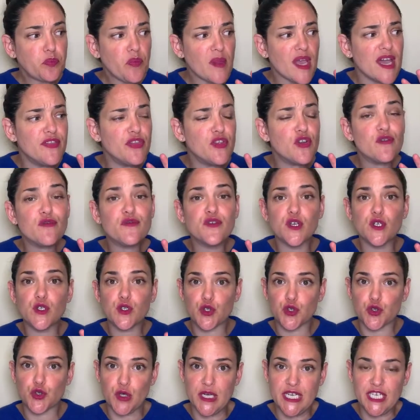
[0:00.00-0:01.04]
and they're
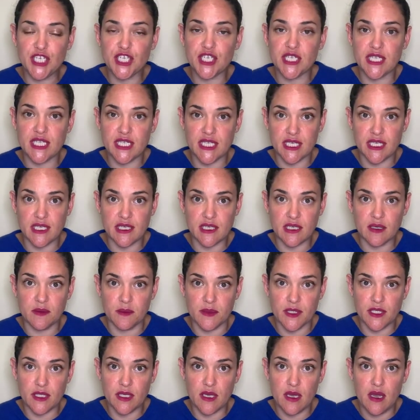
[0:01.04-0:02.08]
filtration
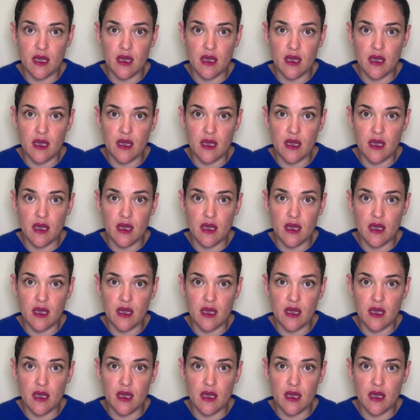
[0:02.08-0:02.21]
systems.